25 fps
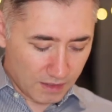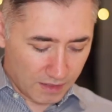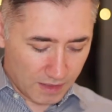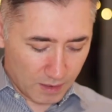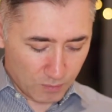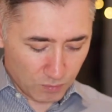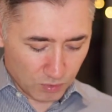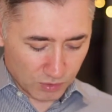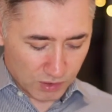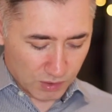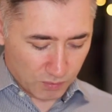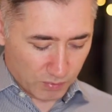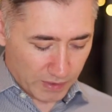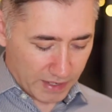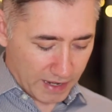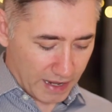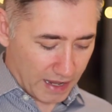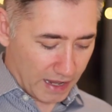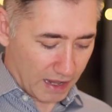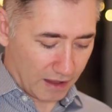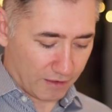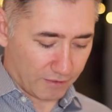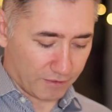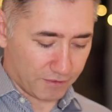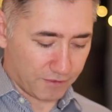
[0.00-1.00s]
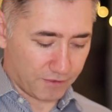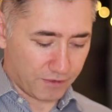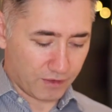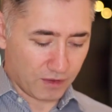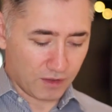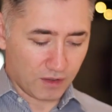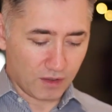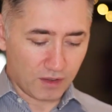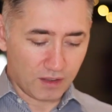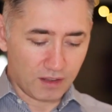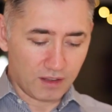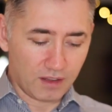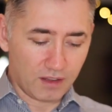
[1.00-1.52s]
Then what do we have?
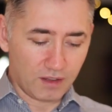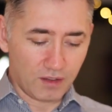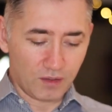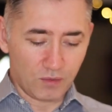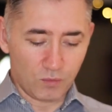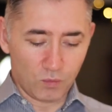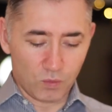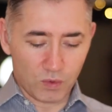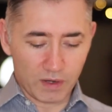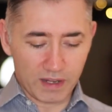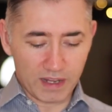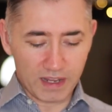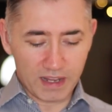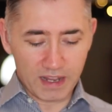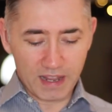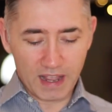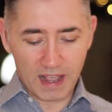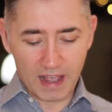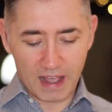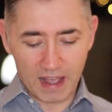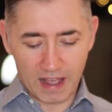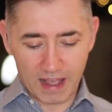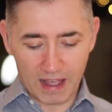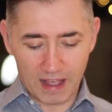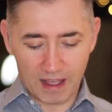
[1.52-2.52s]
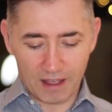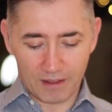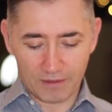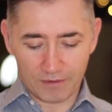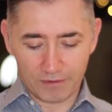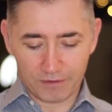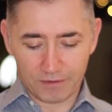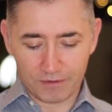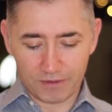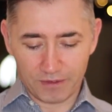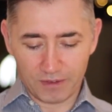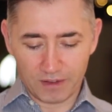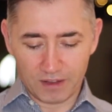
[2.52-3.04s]
We have
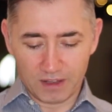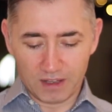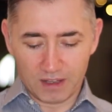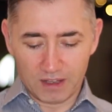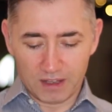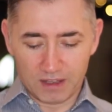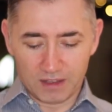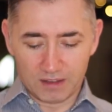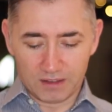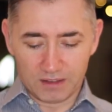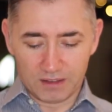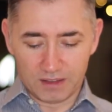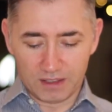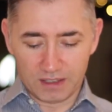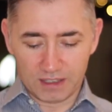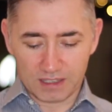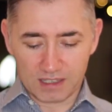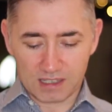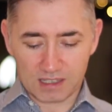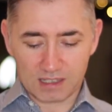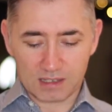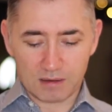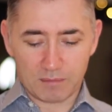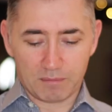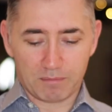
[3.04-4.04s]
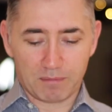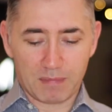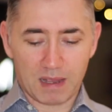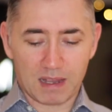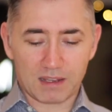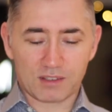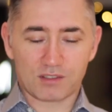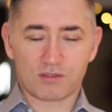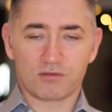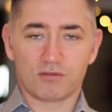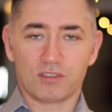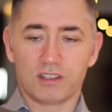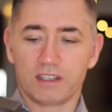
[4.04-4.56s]
this
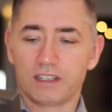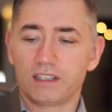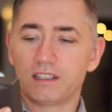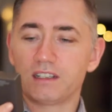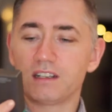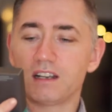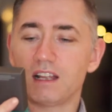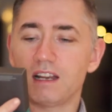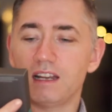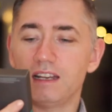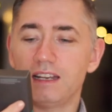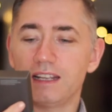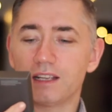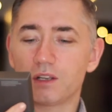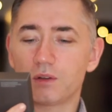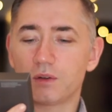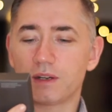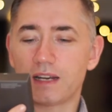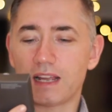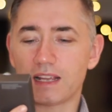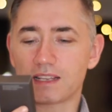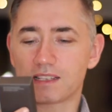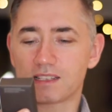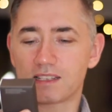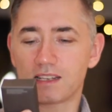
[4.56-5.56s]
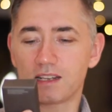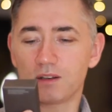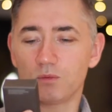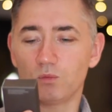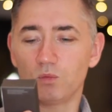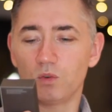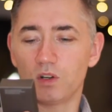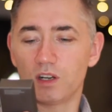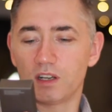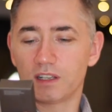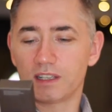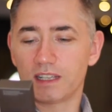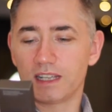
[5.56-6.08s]
Mazarin Liquid Acid
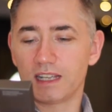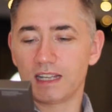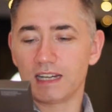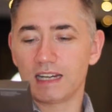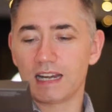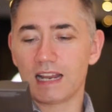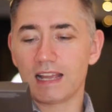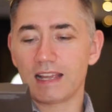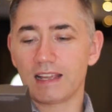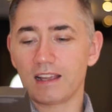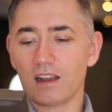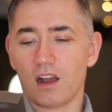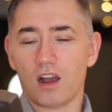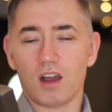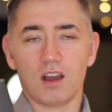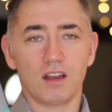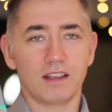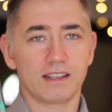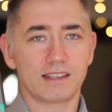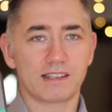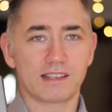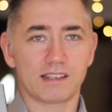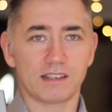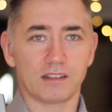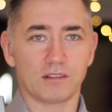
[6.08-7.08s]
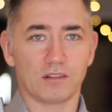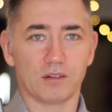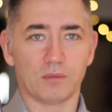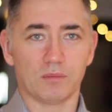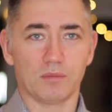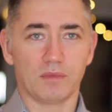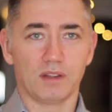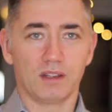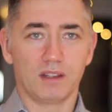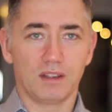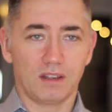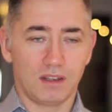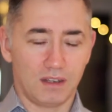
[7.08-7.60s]
Working Late Eye Serum.
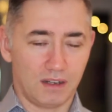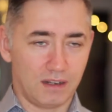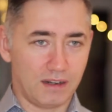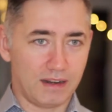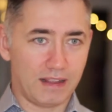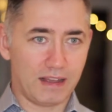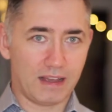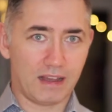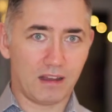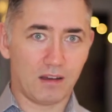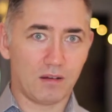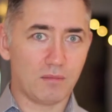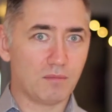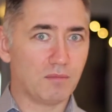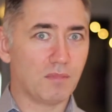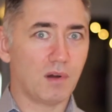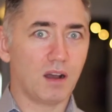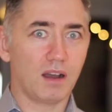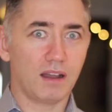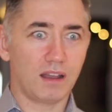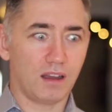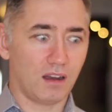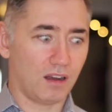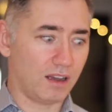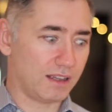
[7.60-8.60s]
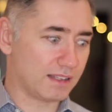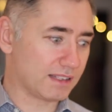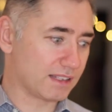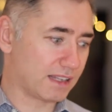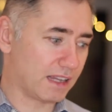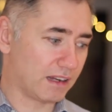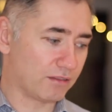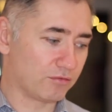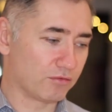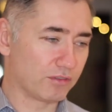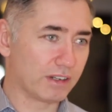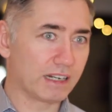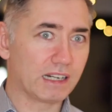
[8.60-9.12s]
Now, my eyes
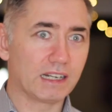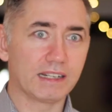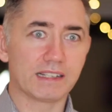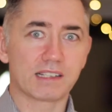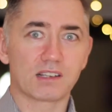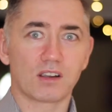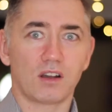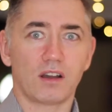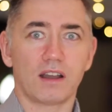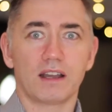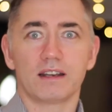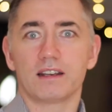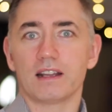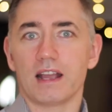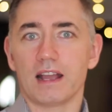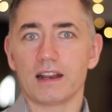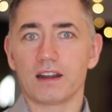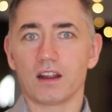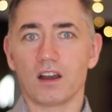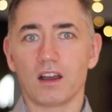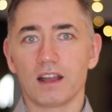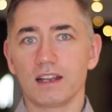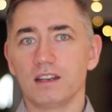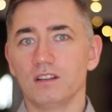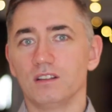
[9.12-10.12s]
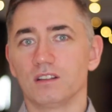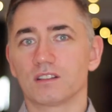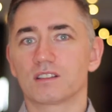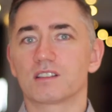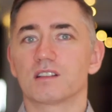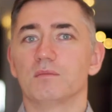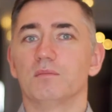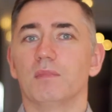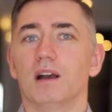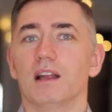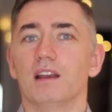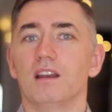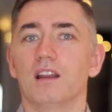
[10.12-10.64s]
get really tired, and I looked
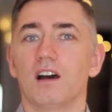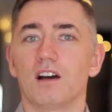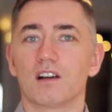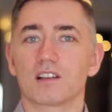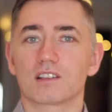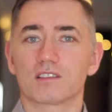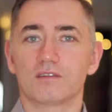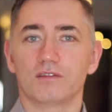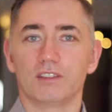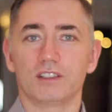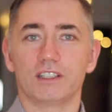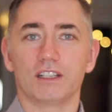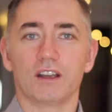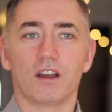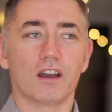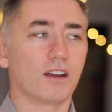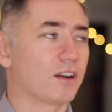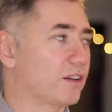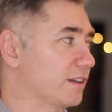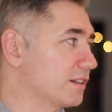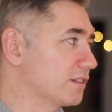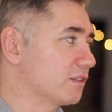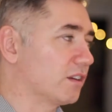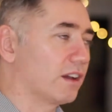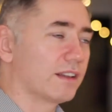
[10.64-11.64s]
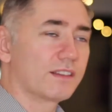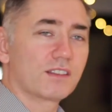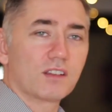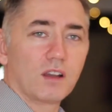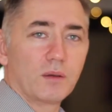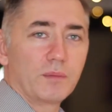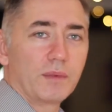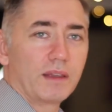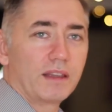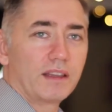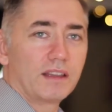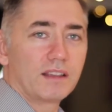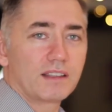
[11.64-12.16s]
at my last video. I know it's night
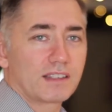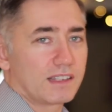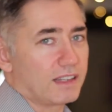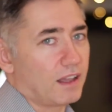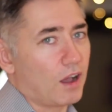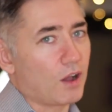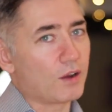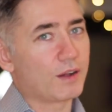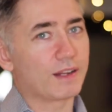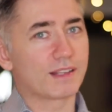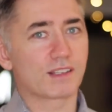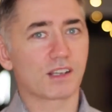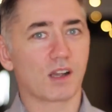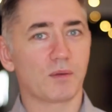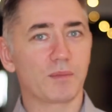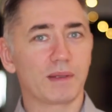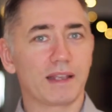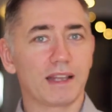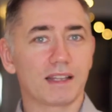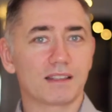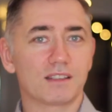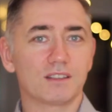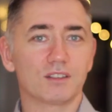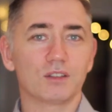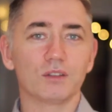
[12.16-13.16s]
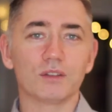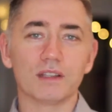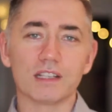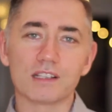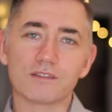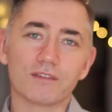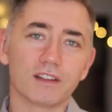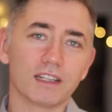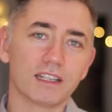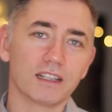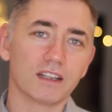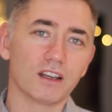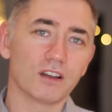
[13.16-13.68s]
time here, it's the only time we get to do these
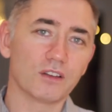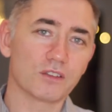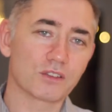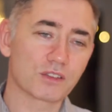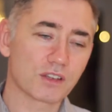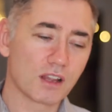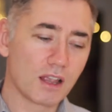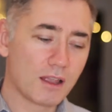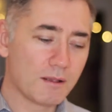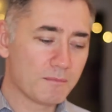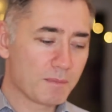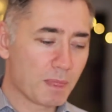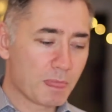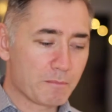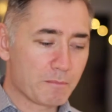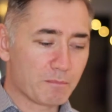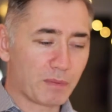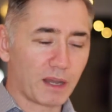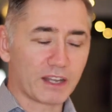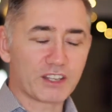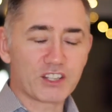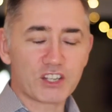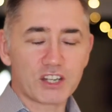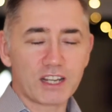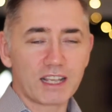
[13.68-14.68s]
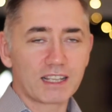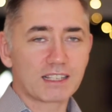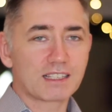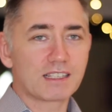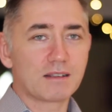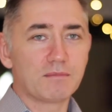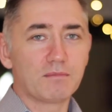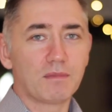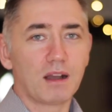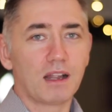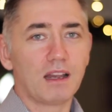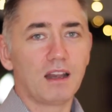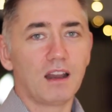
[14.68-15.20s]
videos, but I checked
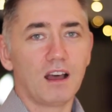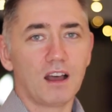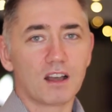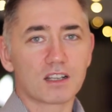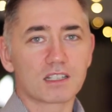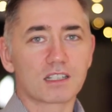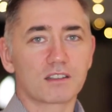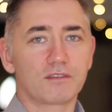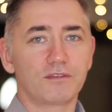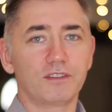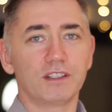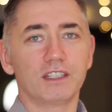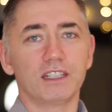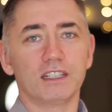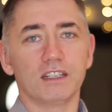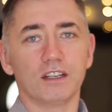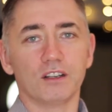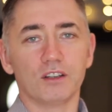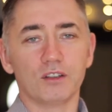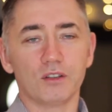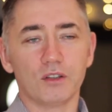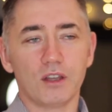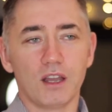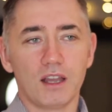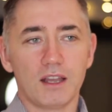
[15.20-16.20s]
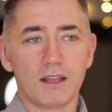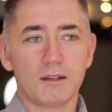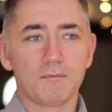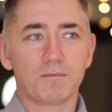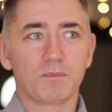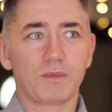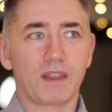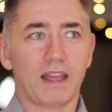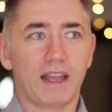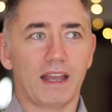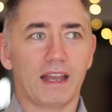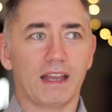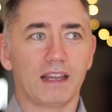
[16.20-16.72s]
in my last video,
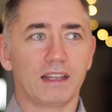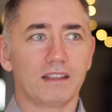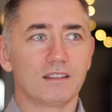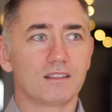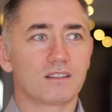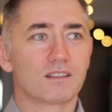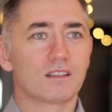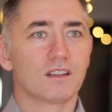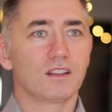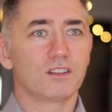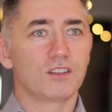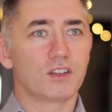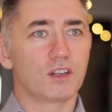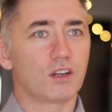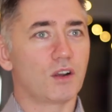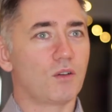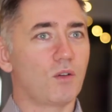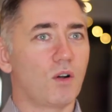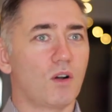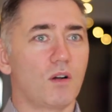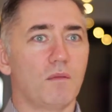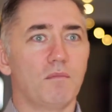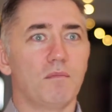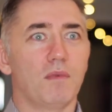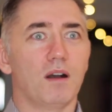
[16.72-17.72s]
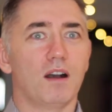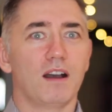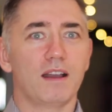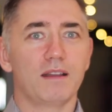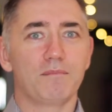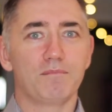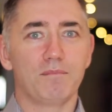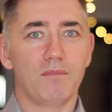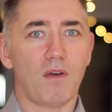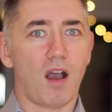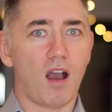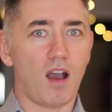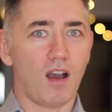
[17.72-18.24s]
and you know what? My
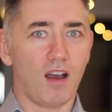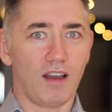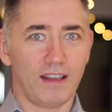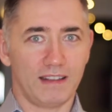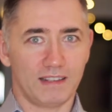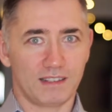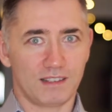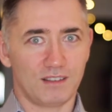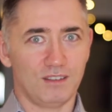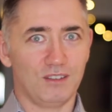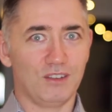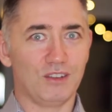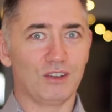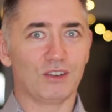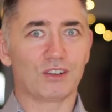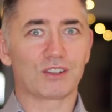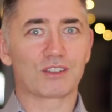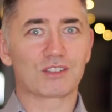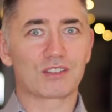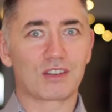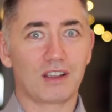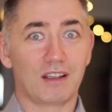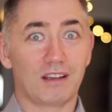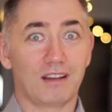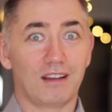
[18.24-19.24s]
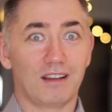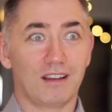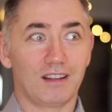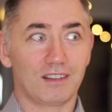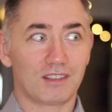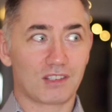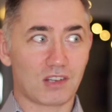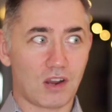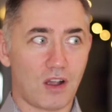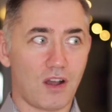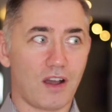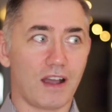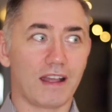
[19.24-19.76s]
eyes looked
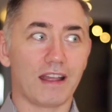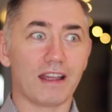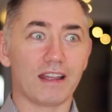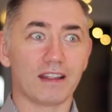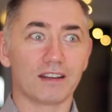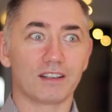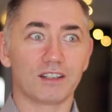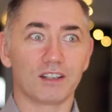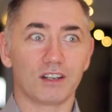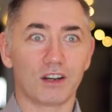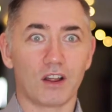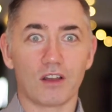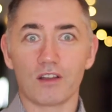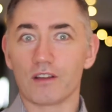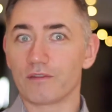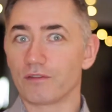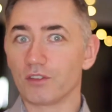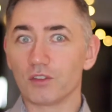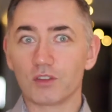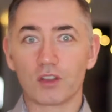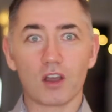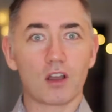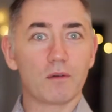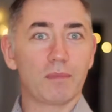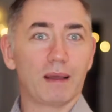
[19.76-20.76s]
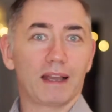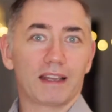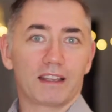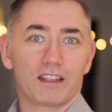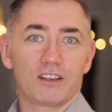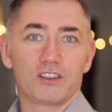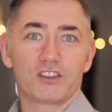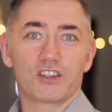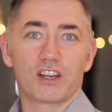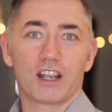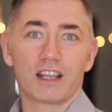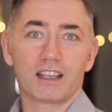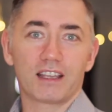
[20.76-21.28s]
tired. You know, if you go back
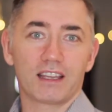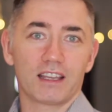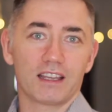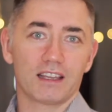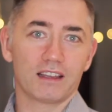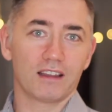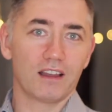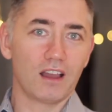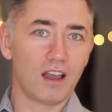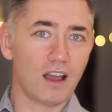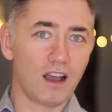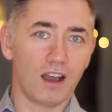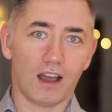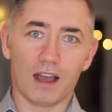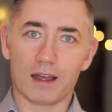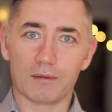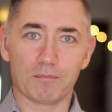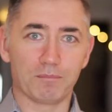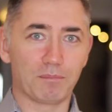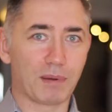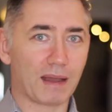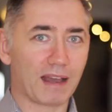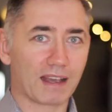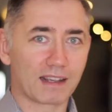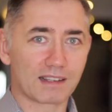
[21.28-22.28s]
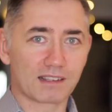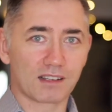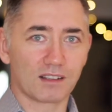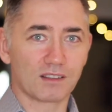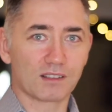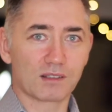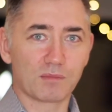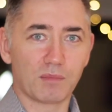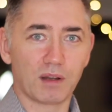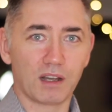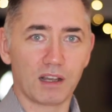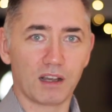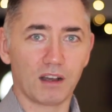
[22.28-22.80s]
and check it, I had bags
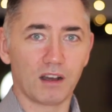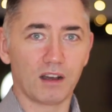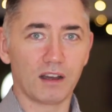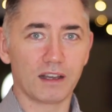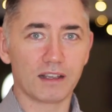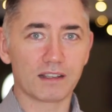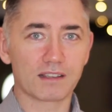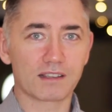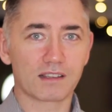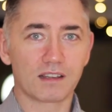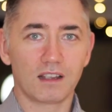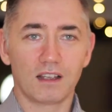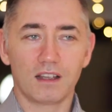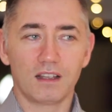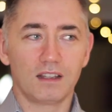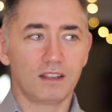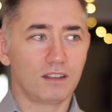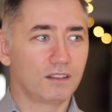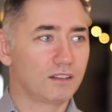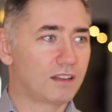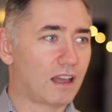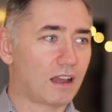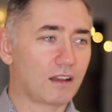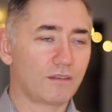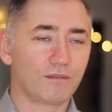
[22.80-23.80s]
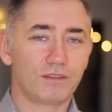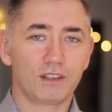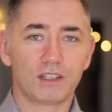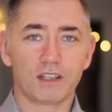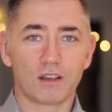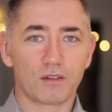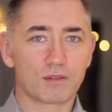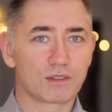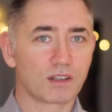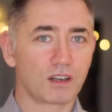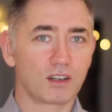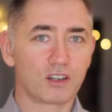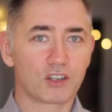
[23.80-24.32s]
under my eyes. That
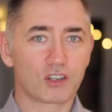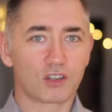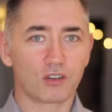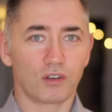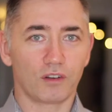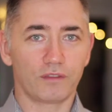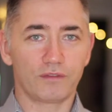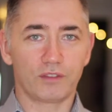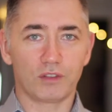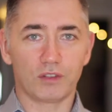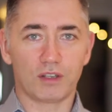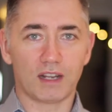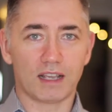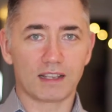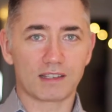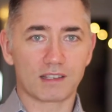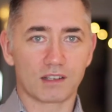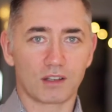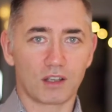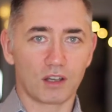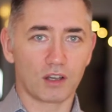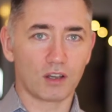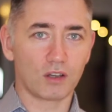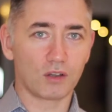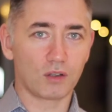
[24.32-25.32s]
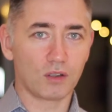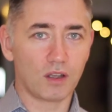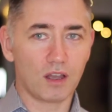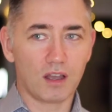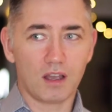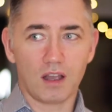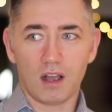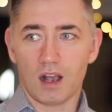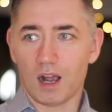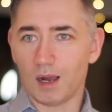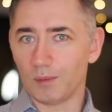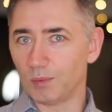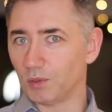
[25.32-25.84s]
video was only shot a few days ago.
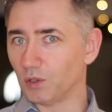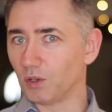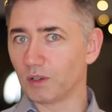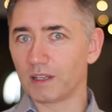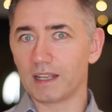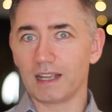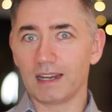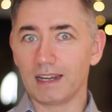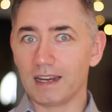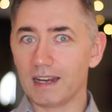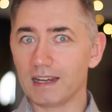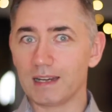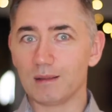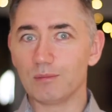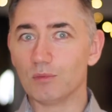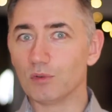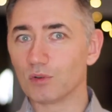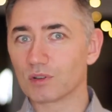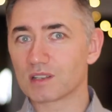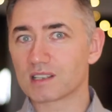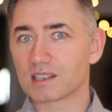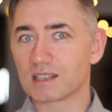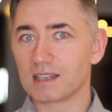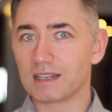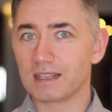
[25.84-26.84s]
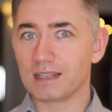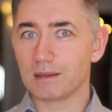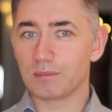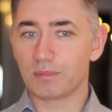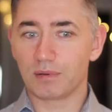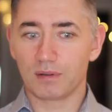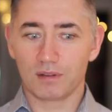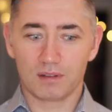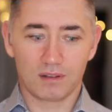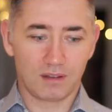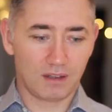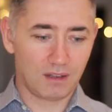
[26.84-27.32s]
I'm not getting any more sleep.